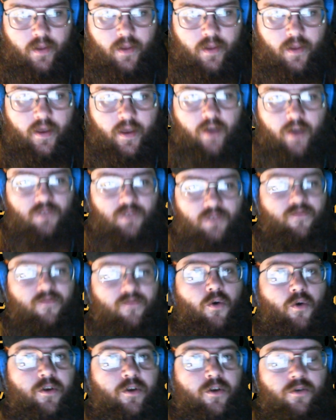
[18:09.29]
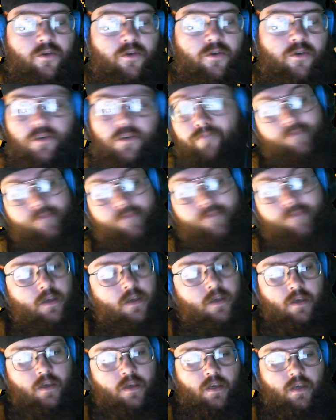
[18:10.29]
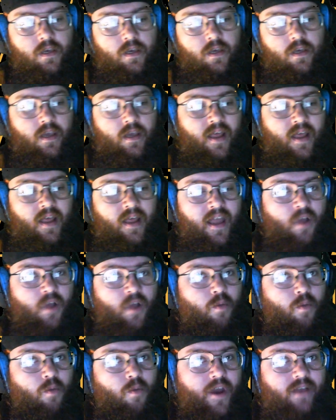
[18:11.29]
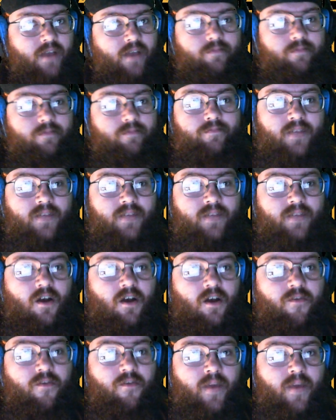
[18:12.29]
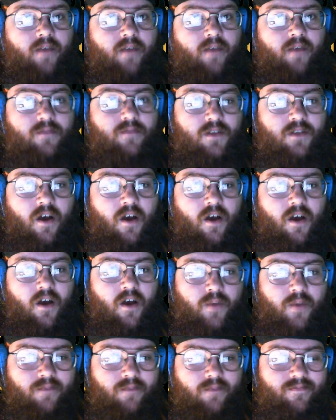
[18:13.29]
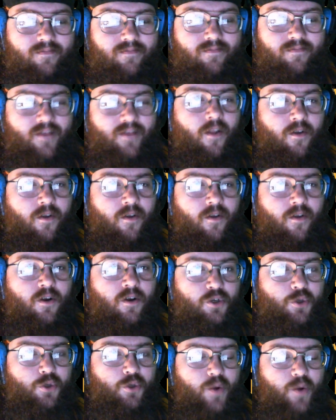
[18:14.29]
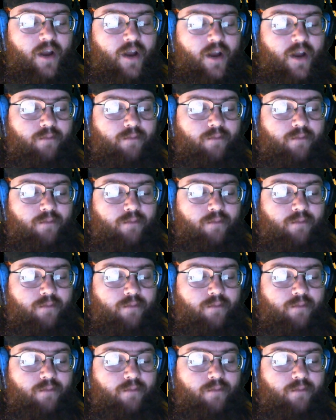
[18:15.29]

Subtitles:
Harrison Ford news. Yeah, that ankle break, that's tough, man. It's tough, but they're going to shoot around him.